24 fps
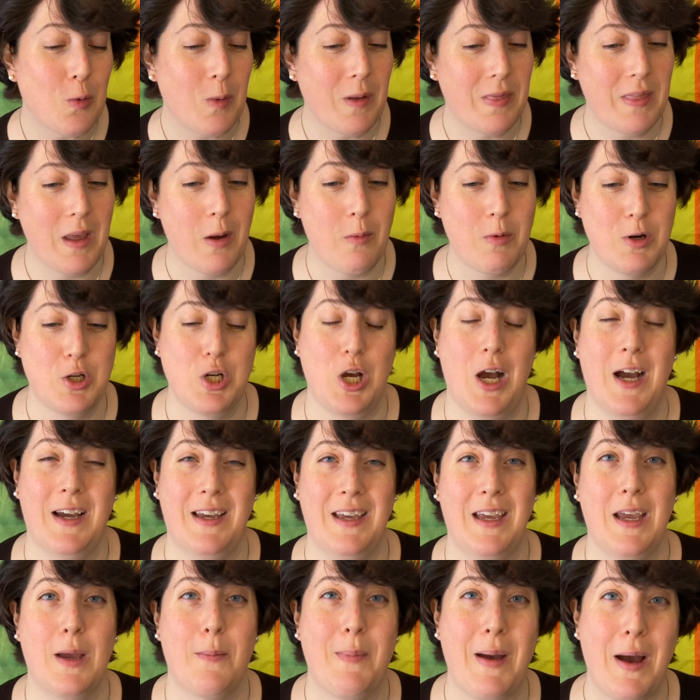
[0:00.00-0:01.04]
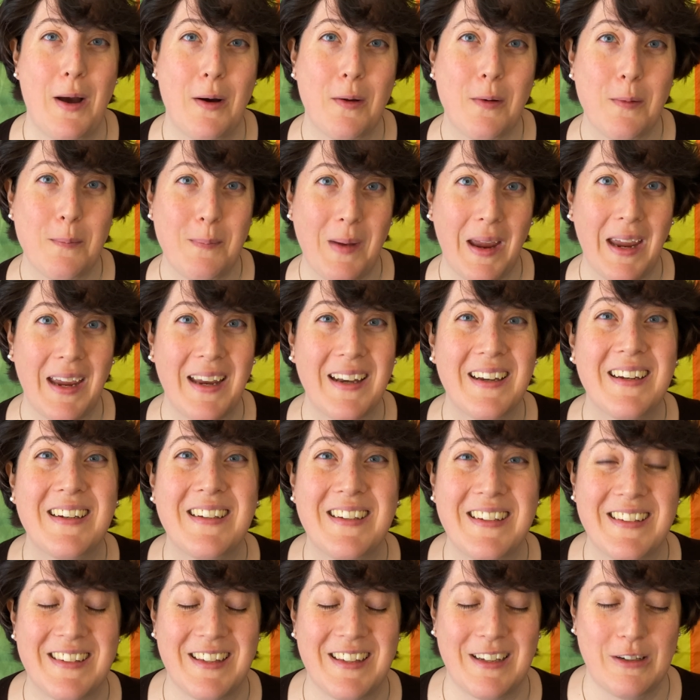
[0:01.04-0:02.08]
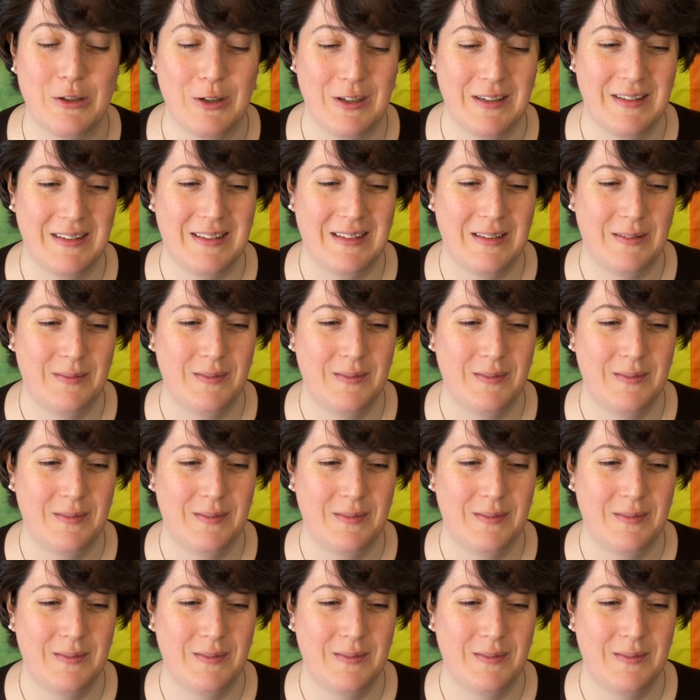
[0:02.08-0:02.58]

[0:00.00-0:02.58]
what they were talking about made decisions.